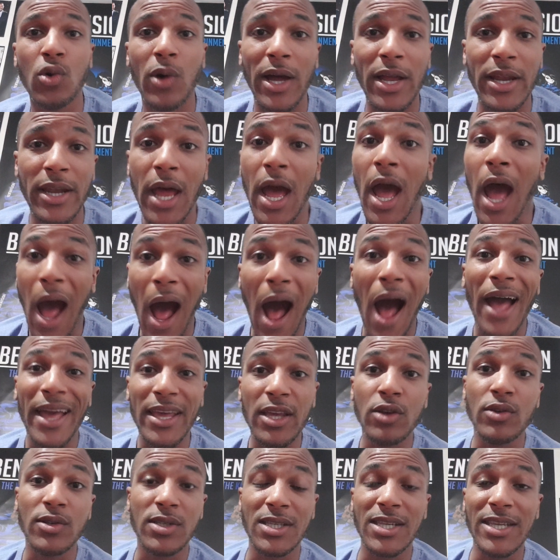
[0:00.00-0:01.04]
and I
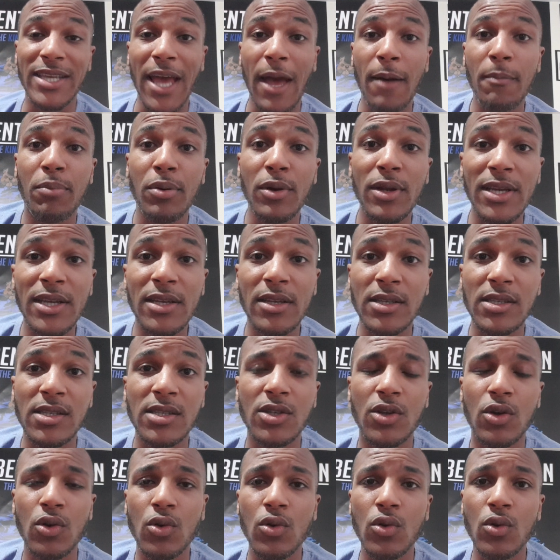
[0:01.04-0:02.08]
used to get bullied at
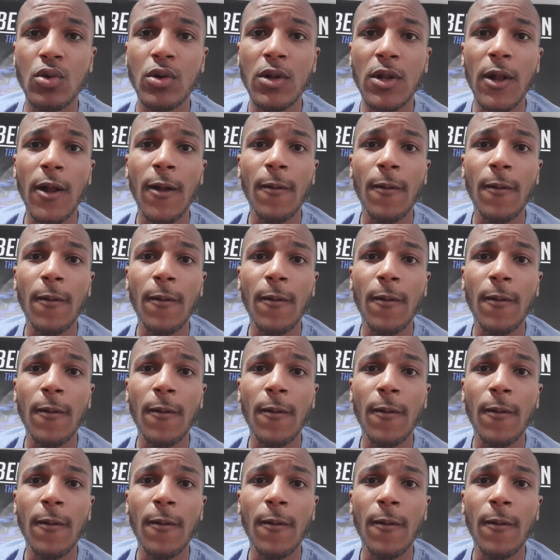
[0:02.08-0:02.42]
school